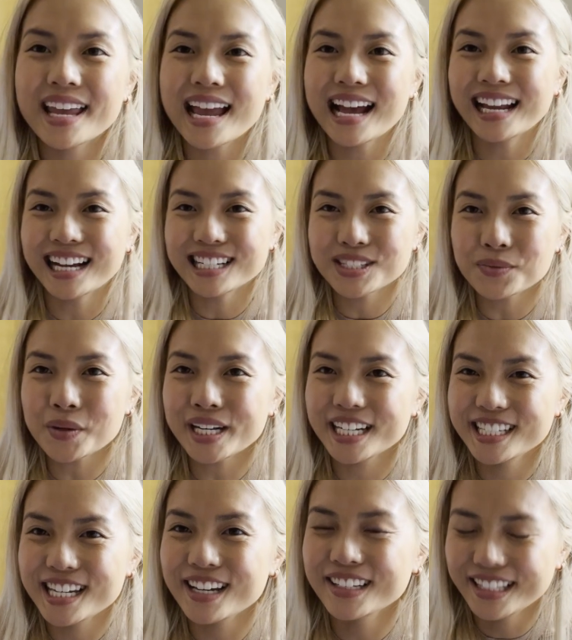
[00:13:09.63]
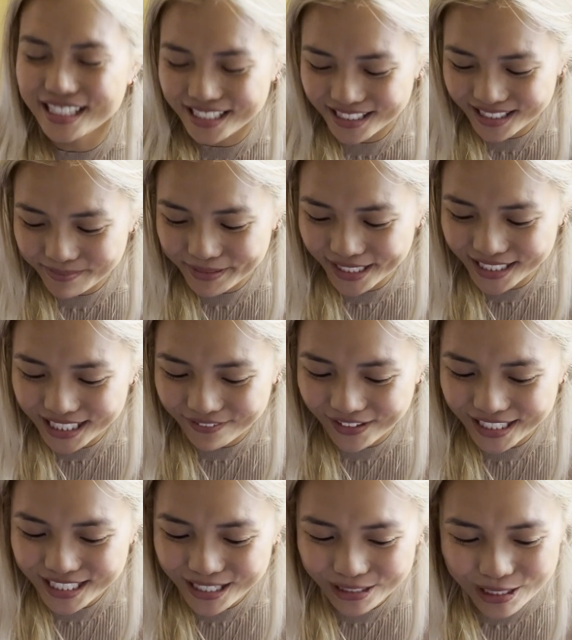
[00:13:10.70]
And I just wanted to tell you this, because if I
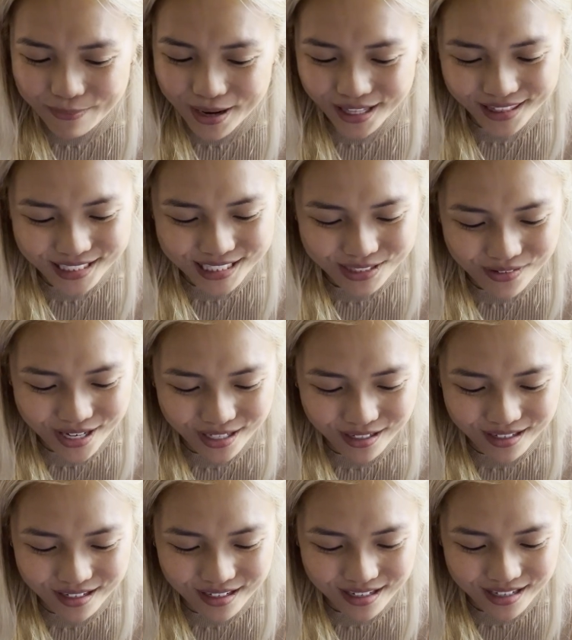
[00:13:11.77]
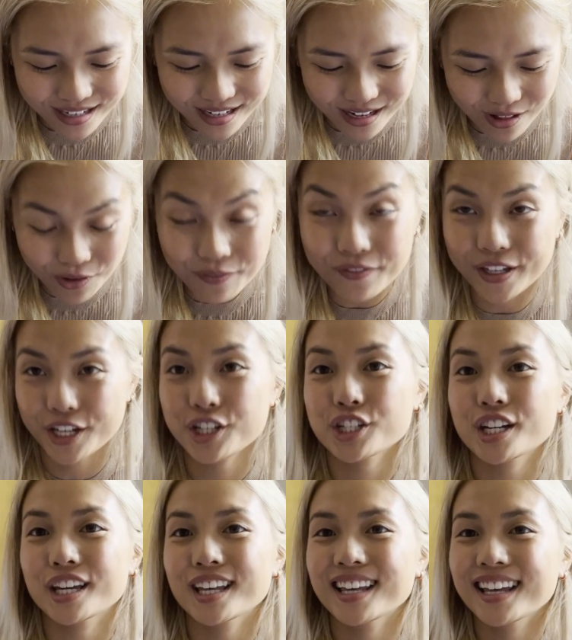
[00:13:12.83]
tell you about this sweater, I'll finish
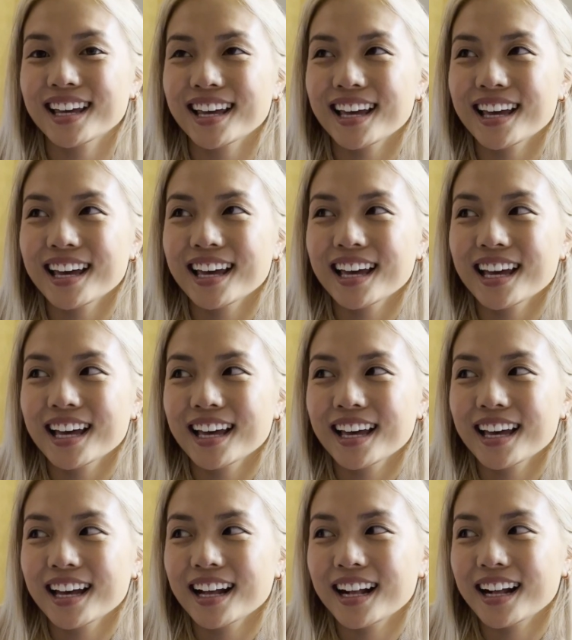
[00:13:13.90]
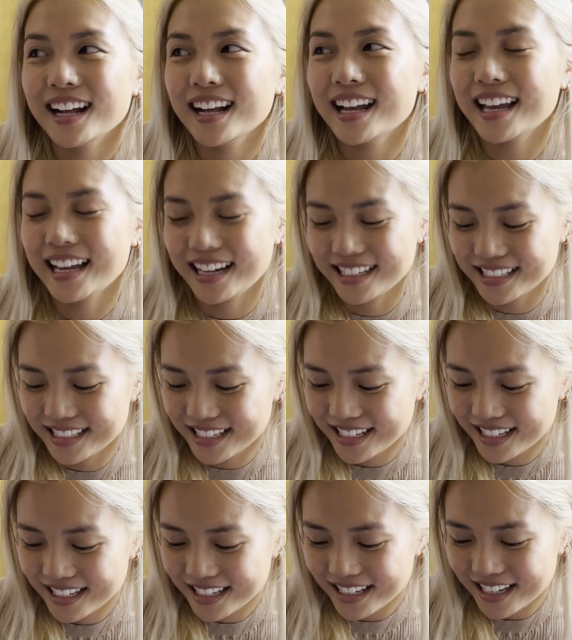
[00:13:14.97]
it. And
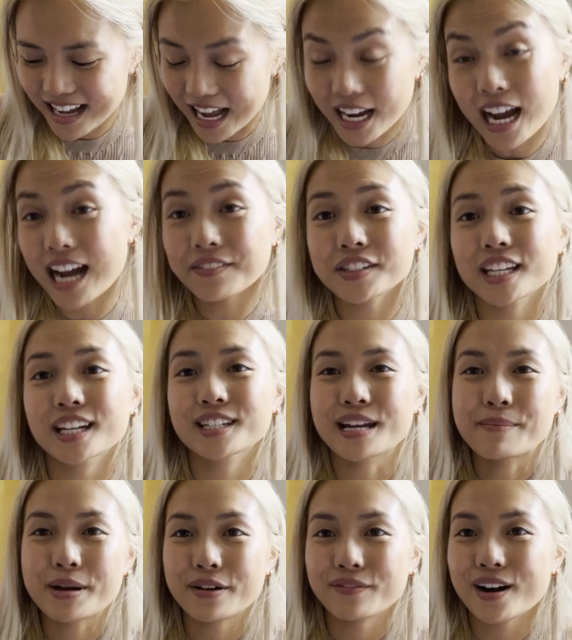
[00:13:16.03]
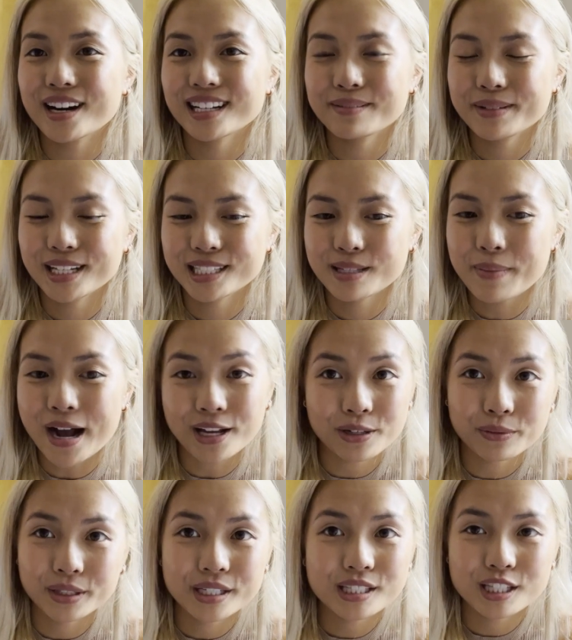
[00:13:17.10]
I have to get it done by Friday because the pattern
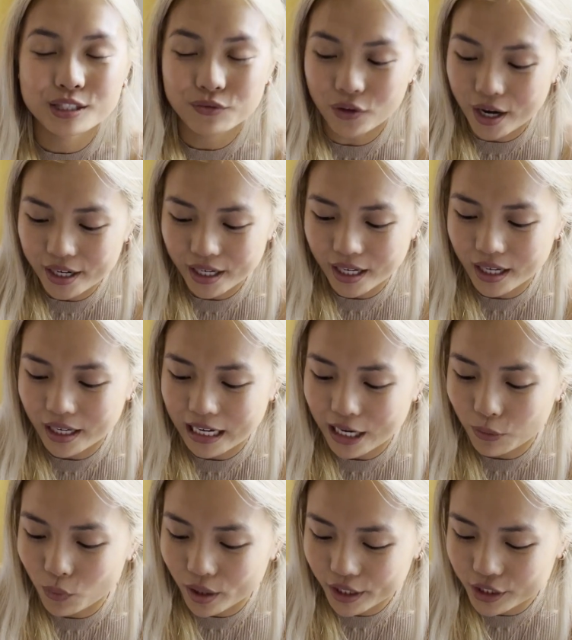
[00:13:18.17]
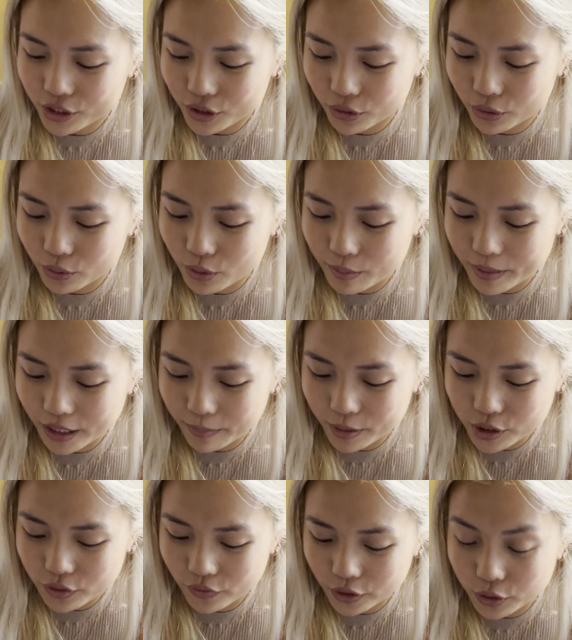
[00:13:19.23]
release is Friday, and I wanted to make a
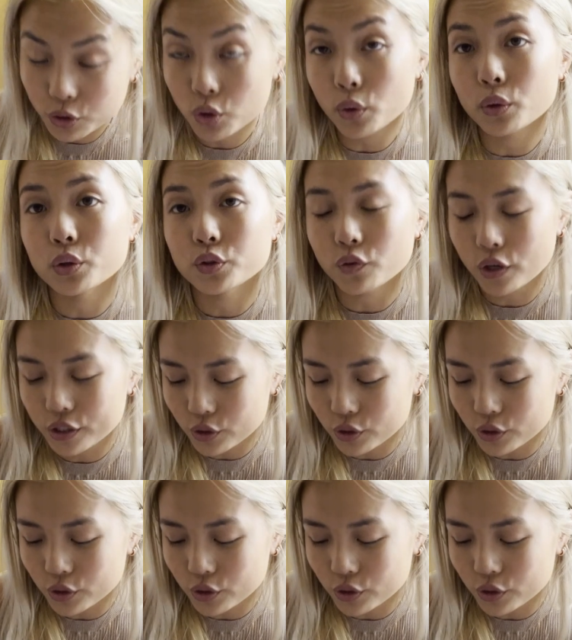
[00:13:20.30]
bunch of like tutorials for it.